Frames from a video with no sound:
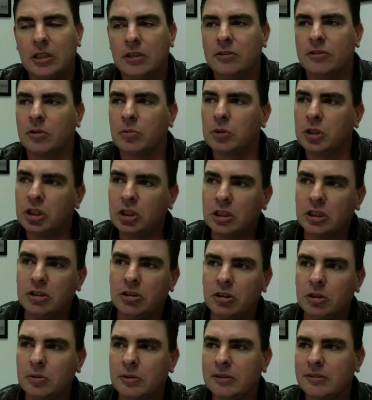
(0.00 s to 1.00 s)
So what you can
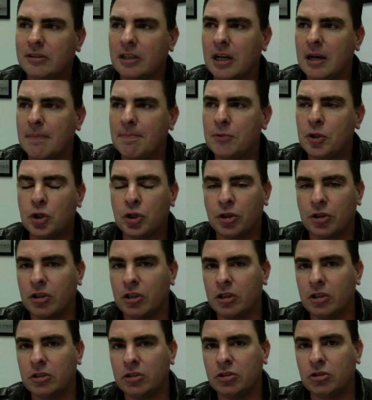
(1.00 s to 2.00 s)
do is you can
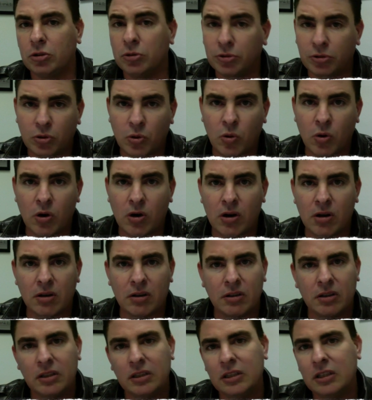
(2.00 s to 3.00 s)
earn TrueScore